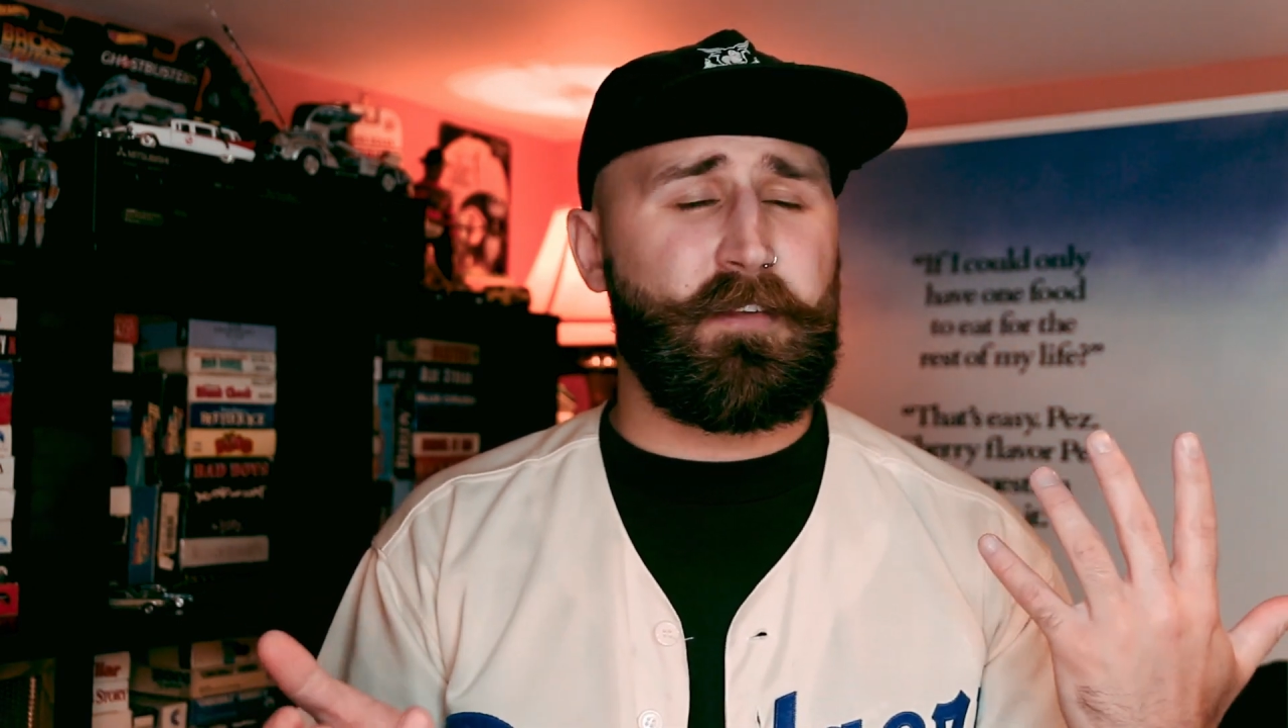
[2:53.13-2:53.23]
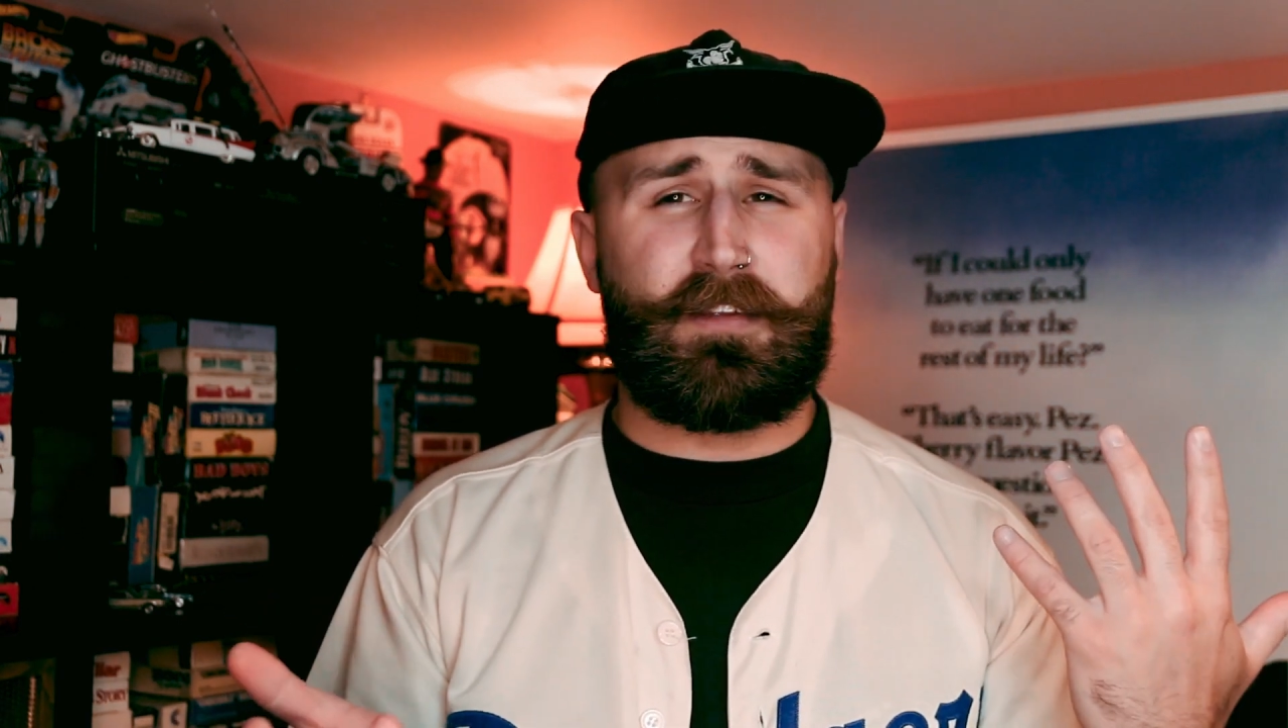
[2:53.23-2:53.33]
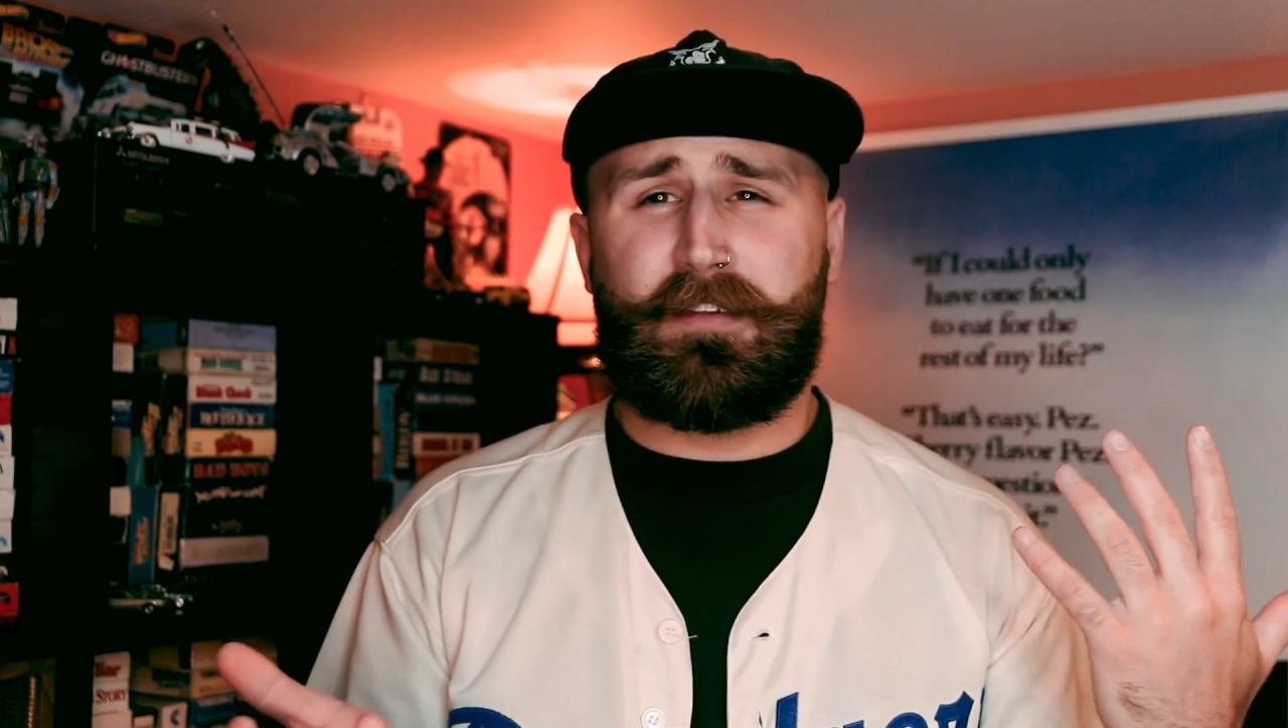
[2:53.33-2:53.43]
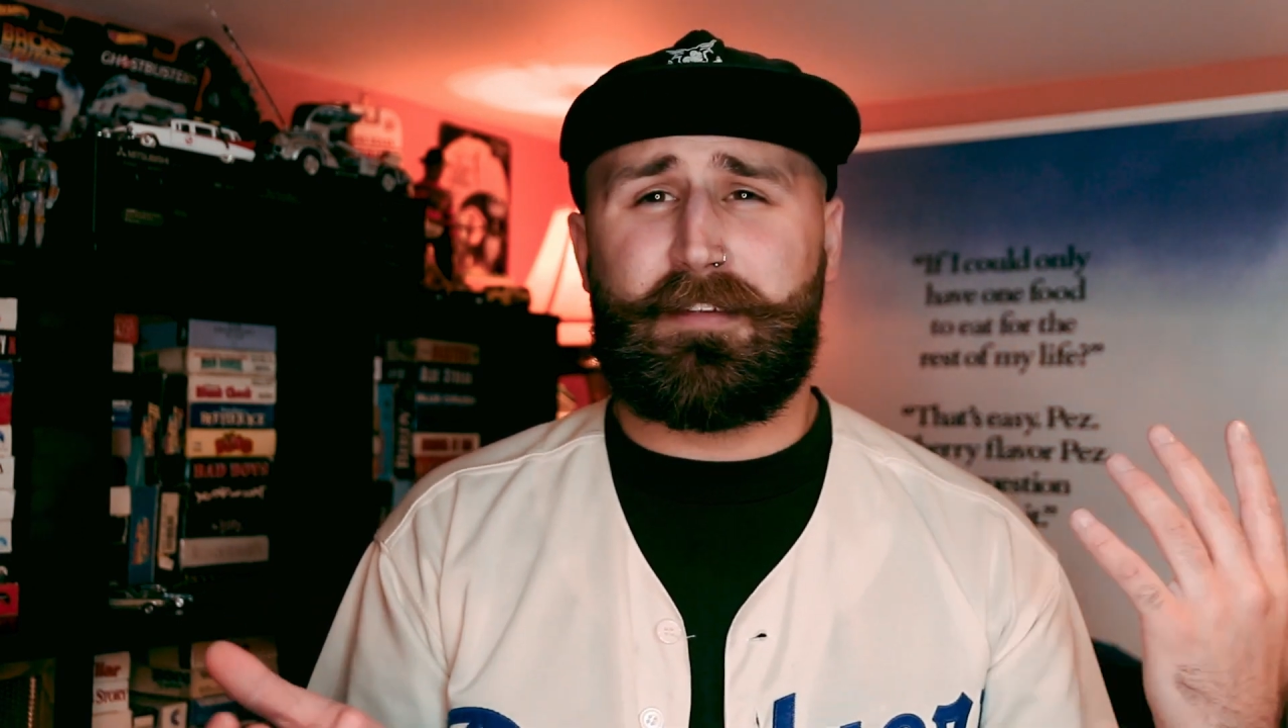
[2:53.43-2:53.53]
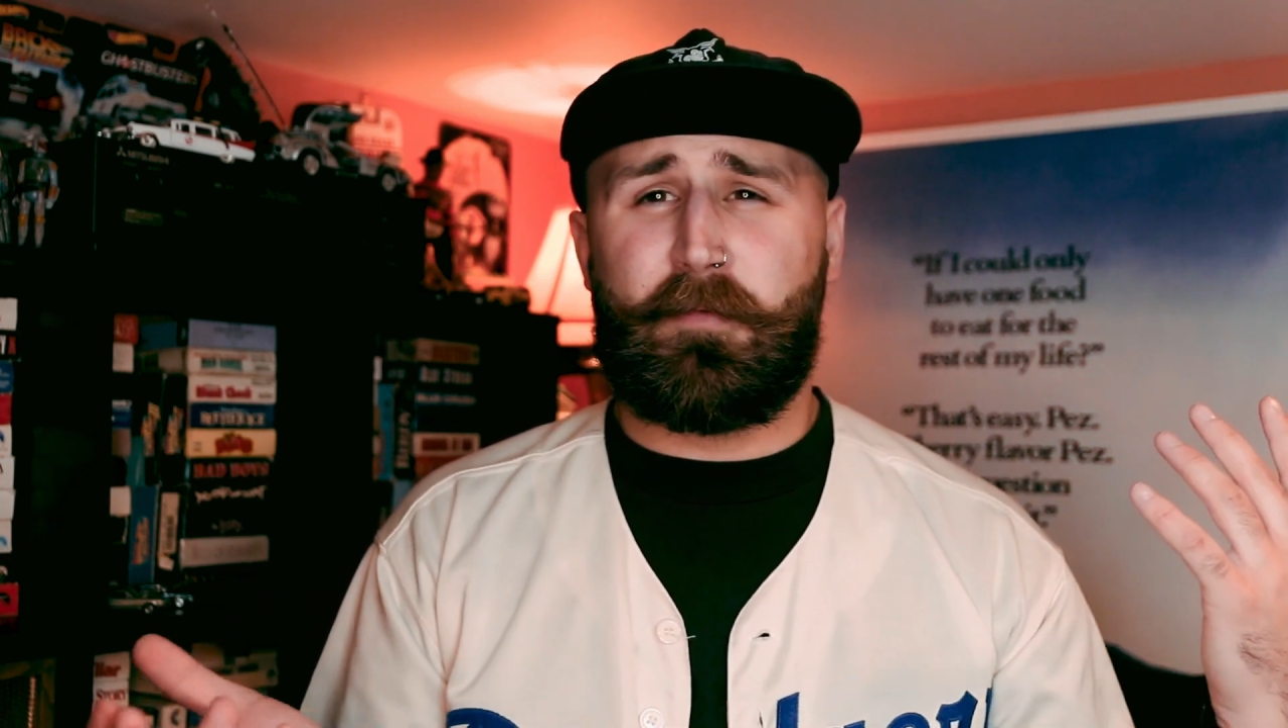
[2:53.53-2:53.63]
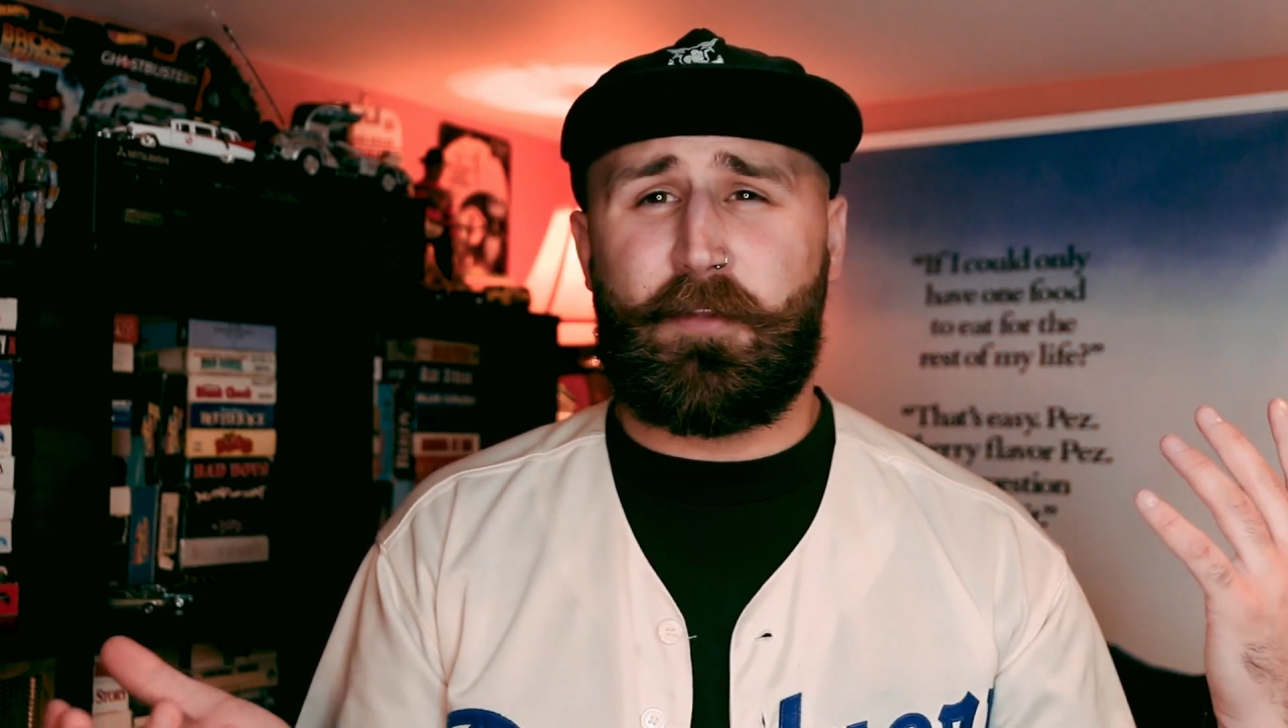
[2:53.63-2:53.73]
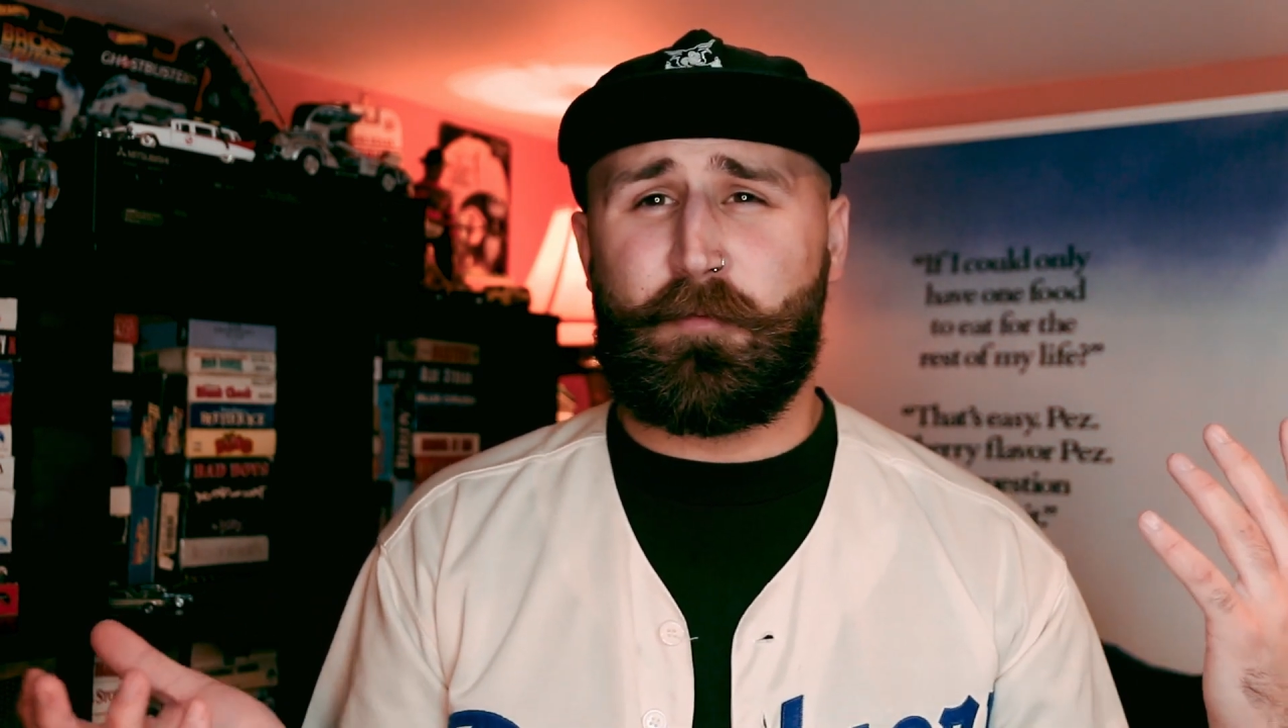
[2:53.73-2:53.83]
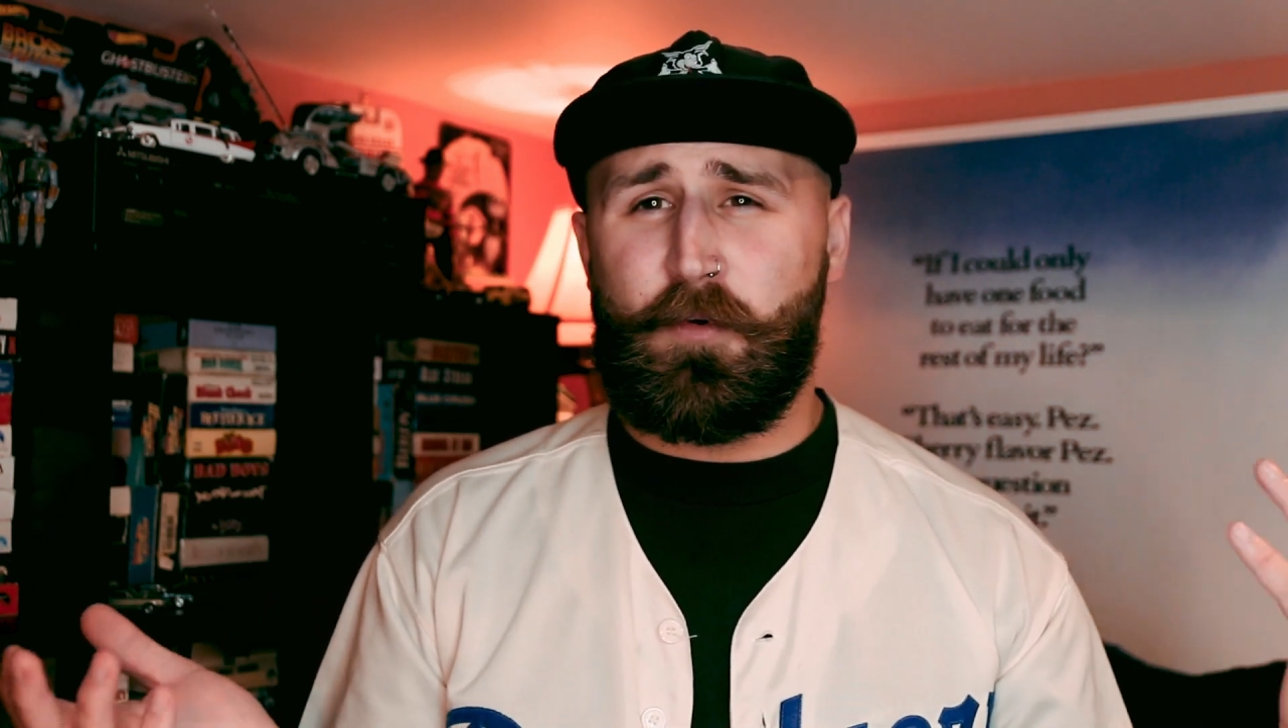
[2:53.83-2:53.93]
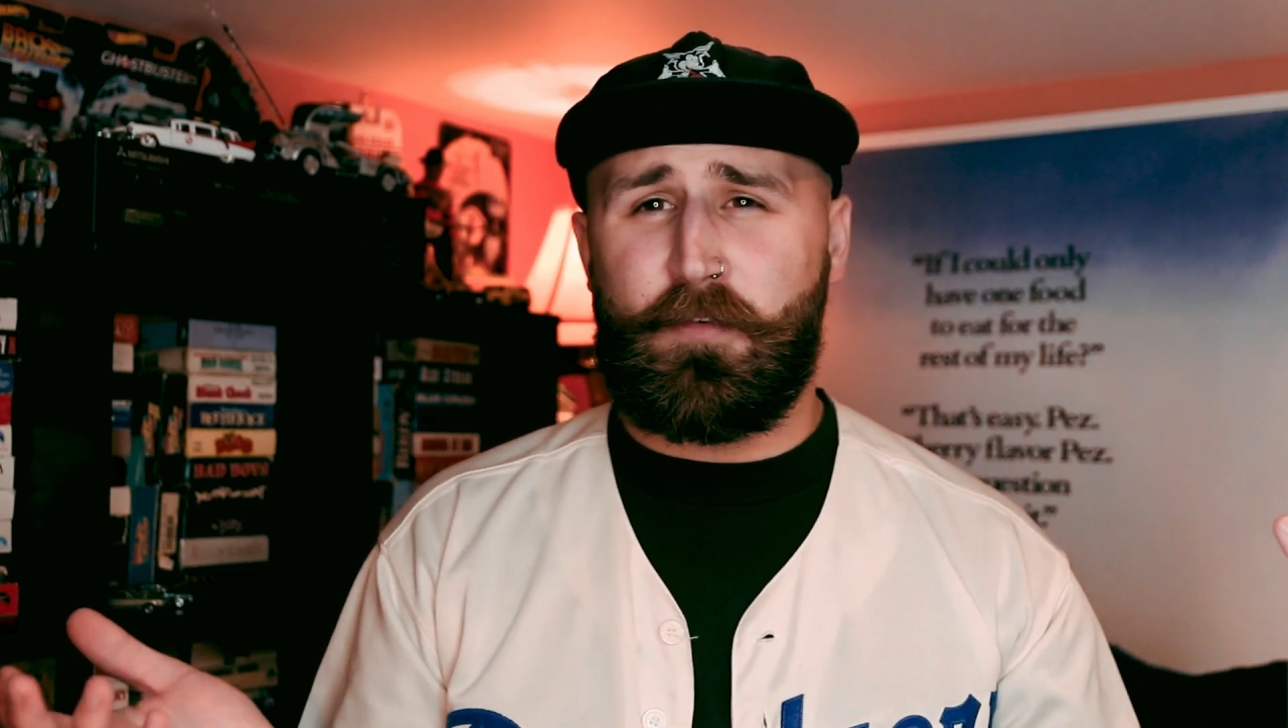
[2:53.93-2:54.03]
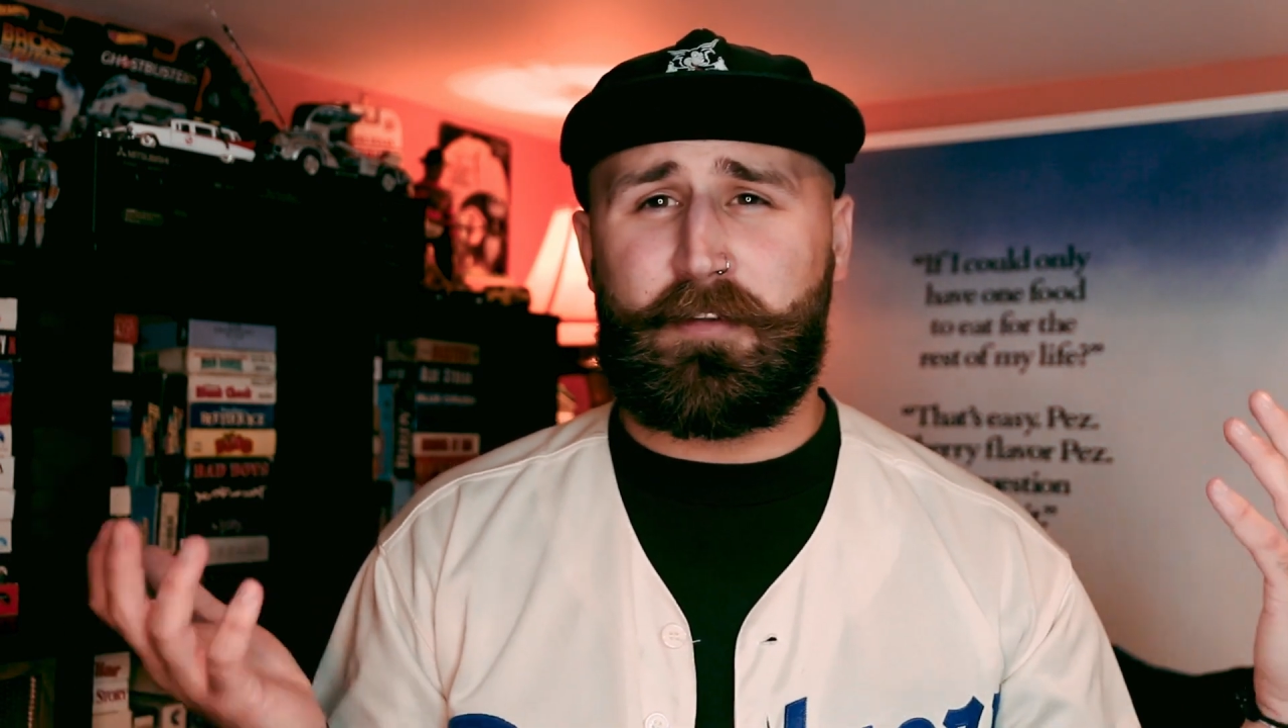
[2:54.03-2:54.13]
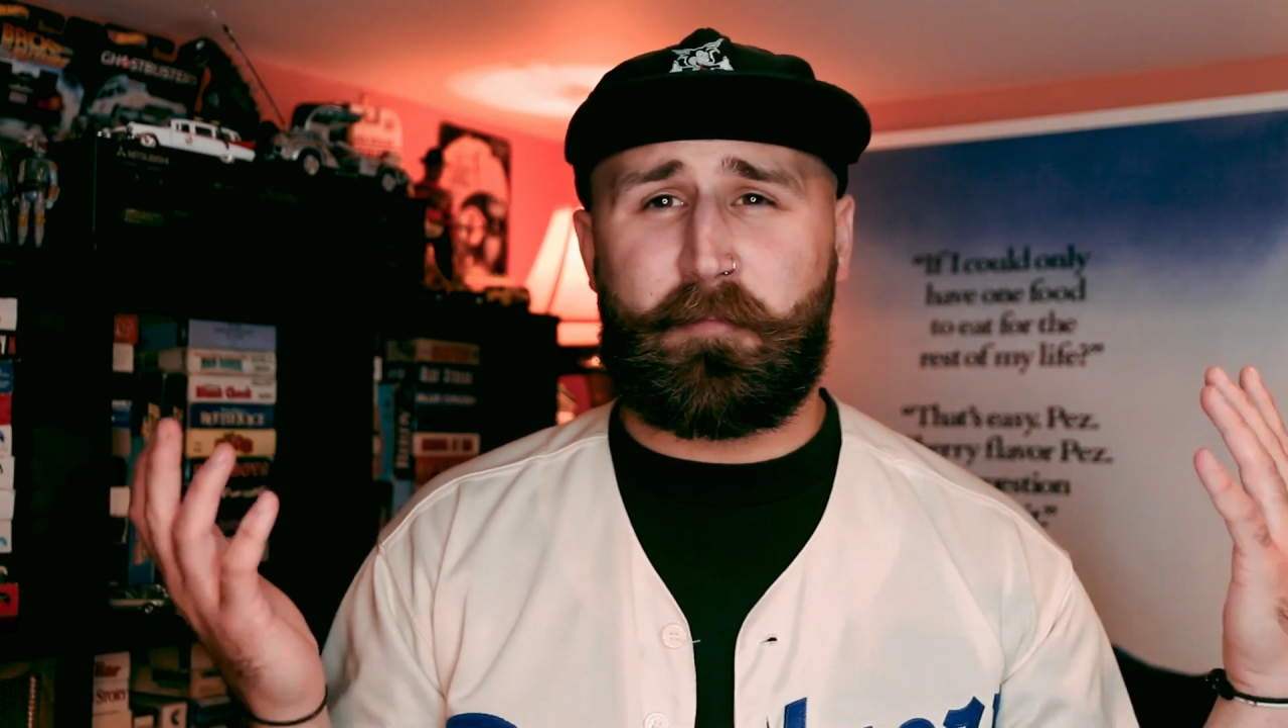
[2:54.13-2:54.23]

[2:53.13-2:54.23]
seen some of those movies.